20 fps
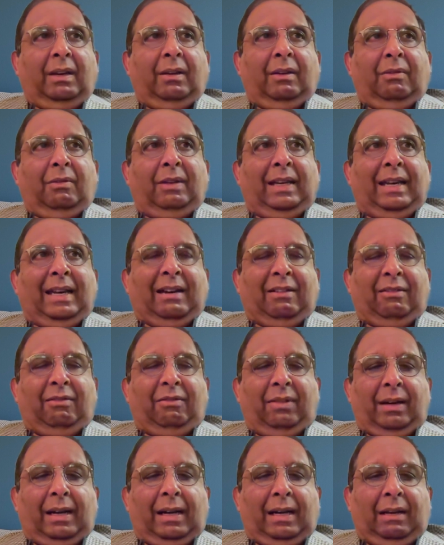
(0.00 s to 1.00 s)
we
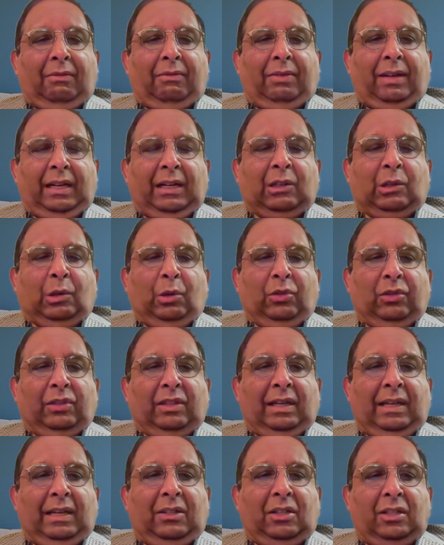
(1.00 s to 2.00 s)
have had a very close
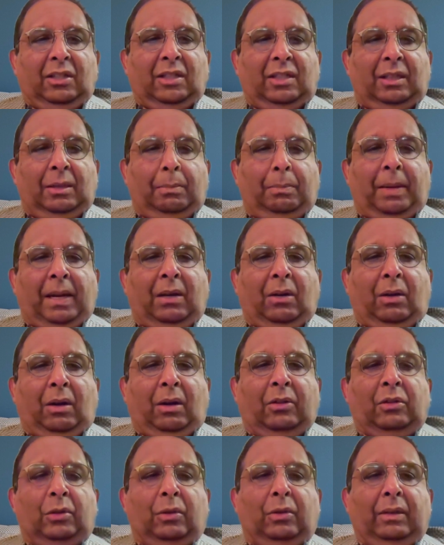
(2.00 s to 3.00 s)
relationship, and
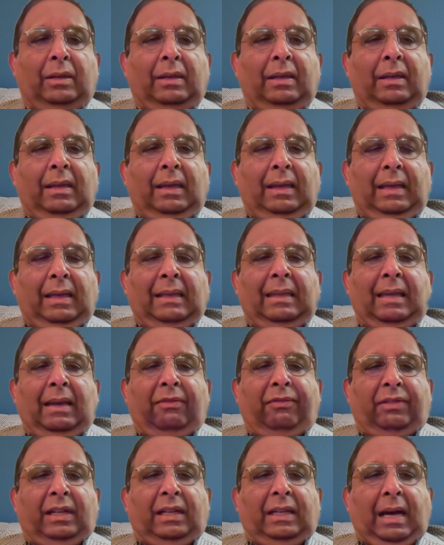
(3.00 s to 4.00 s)
also in the
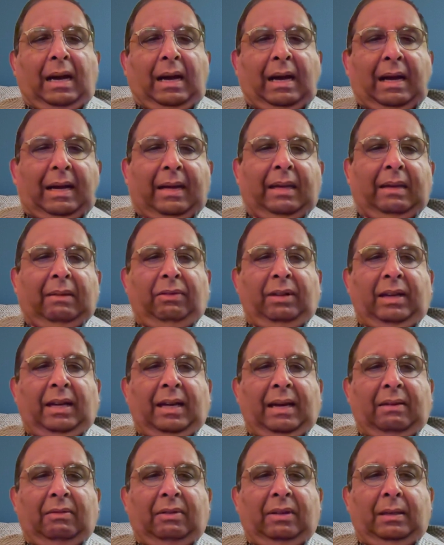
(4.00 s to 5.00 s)
FDI we
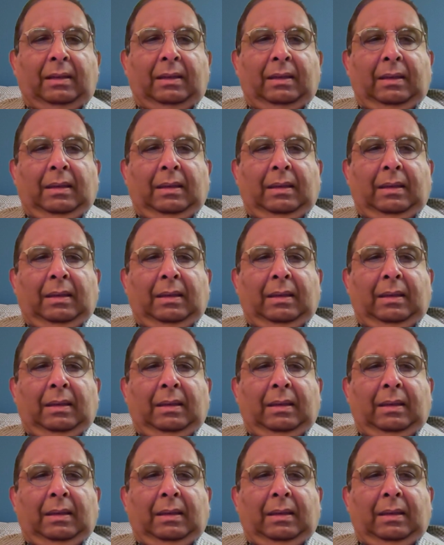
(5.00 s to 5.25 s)
have a